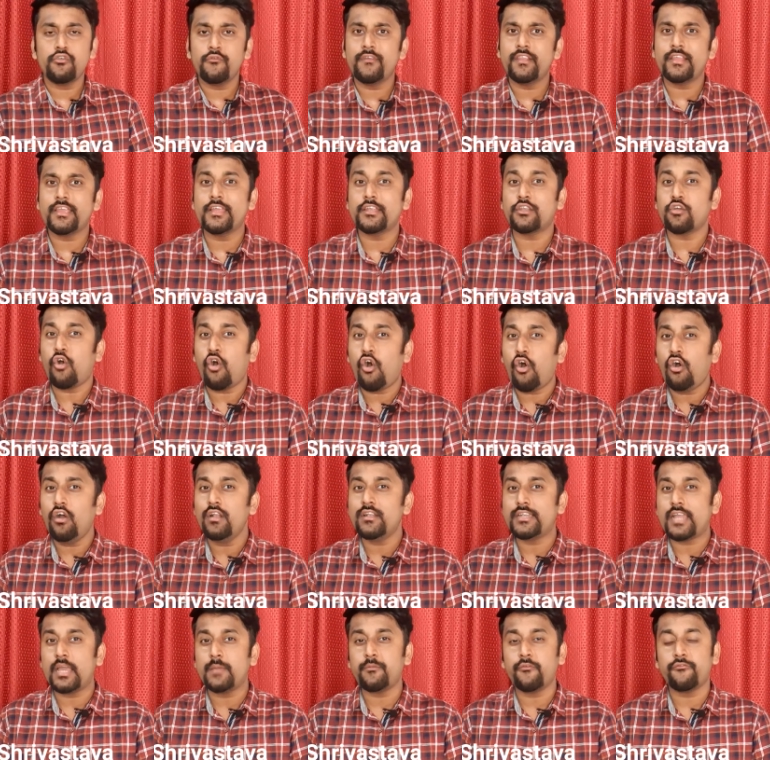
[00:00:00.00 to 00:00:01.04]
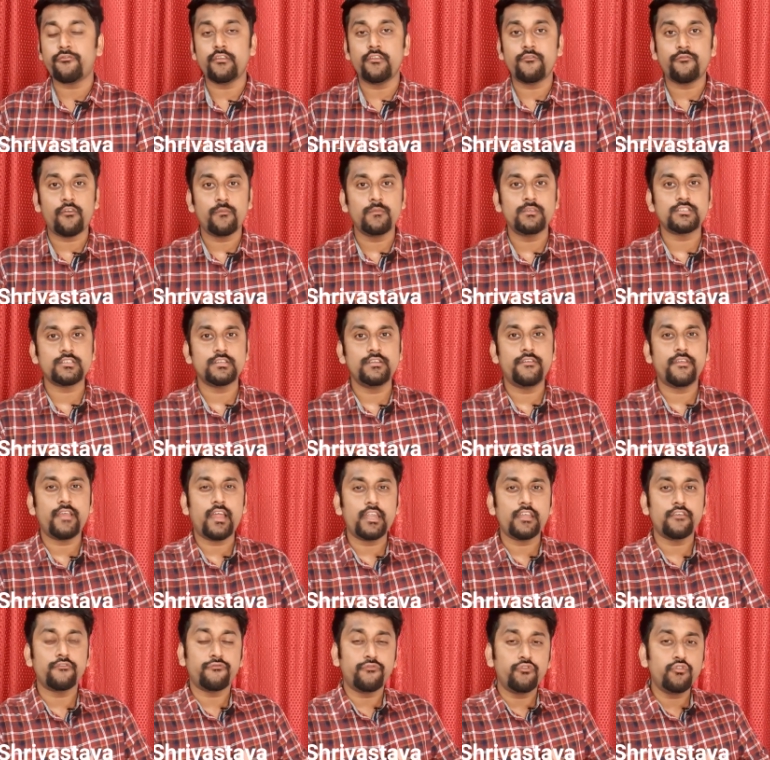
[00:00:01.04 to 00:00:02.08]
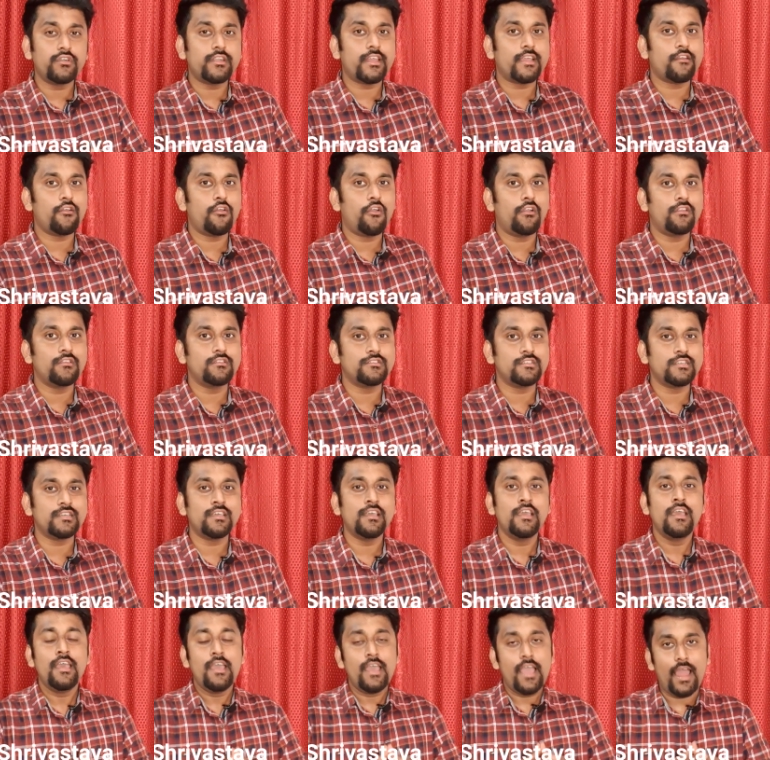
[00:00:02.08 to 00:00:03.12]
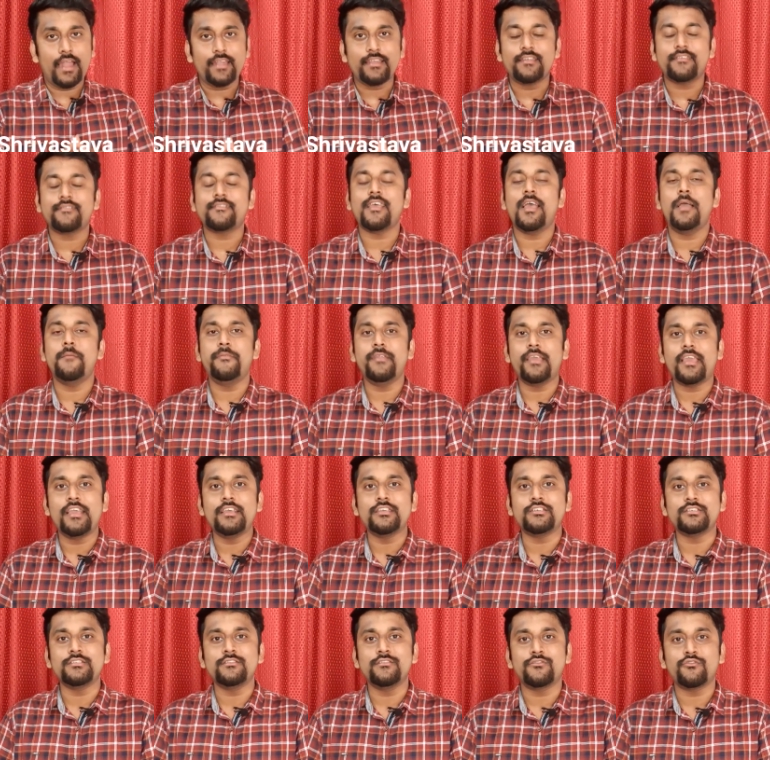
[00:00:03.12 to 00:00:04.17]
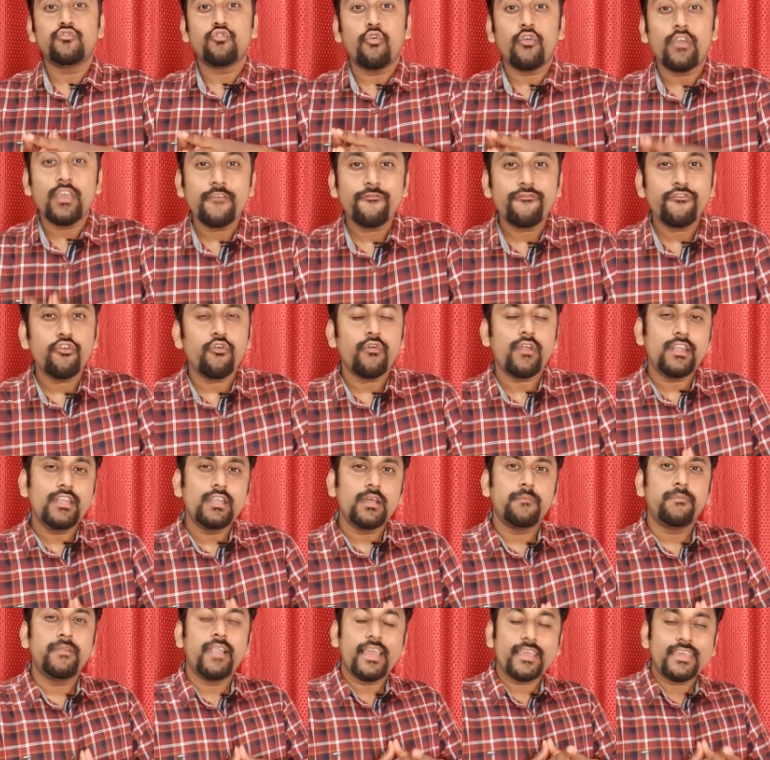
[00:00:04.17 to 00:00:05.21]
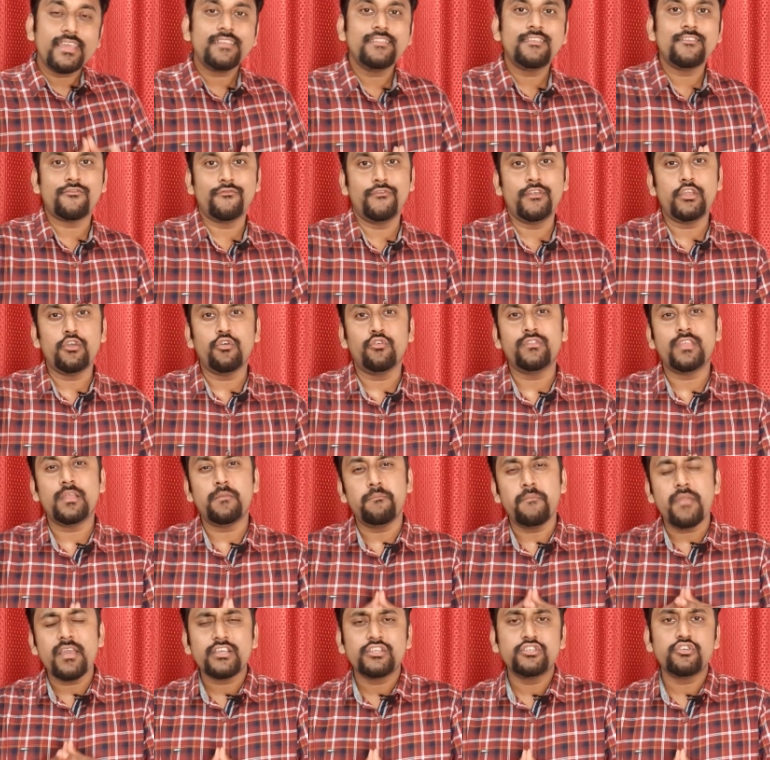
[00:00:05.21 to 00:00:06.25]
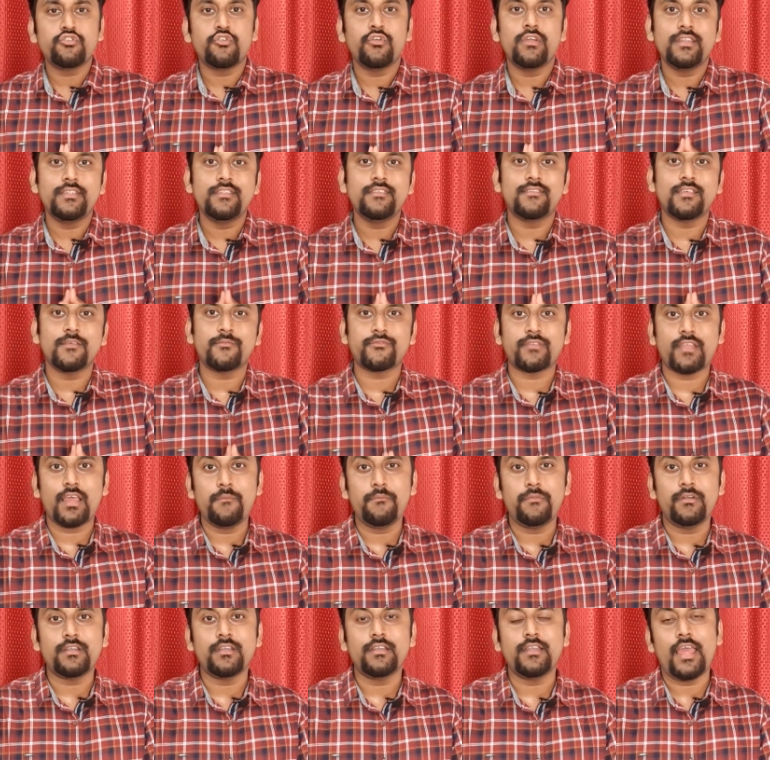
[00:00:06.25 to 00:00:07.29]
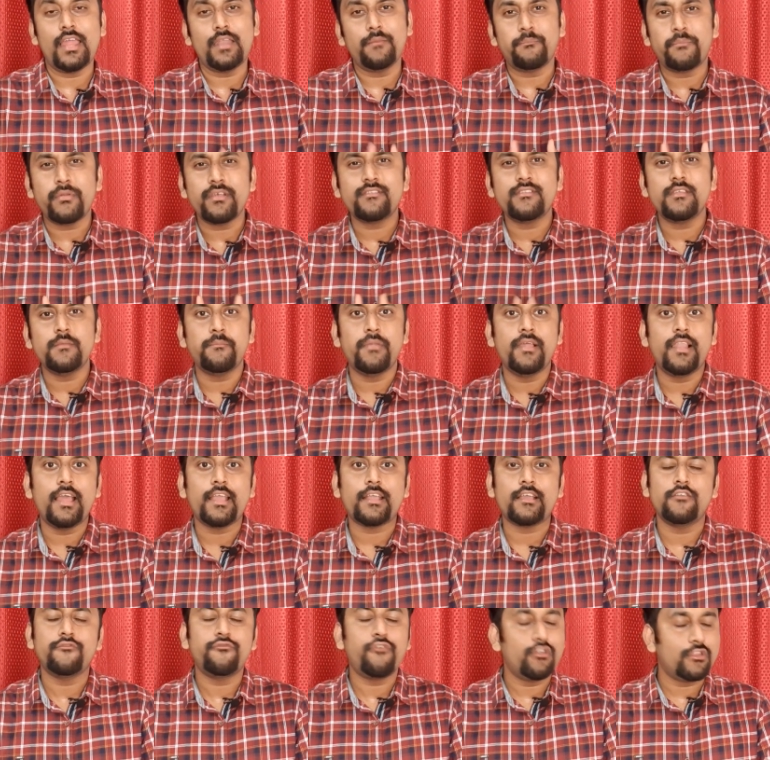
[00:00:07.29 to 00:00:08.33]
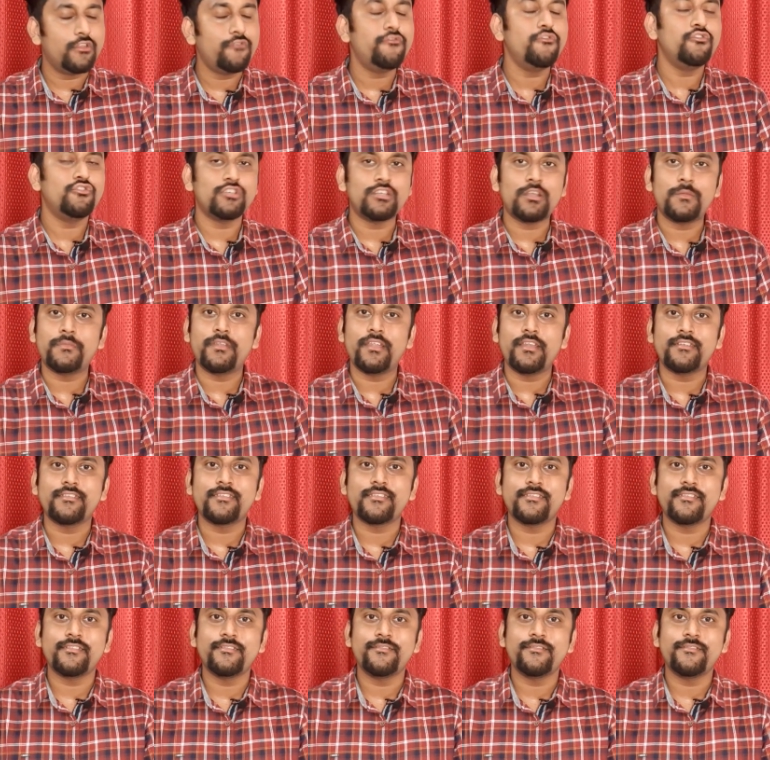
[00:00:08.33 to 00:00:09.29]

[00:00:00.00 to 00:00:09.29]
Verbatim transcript: you will get all type of information regarding food technology and its applications. So if you end up liking this video, then make sure to hit the subscribe button and press the bell icon for the future updates.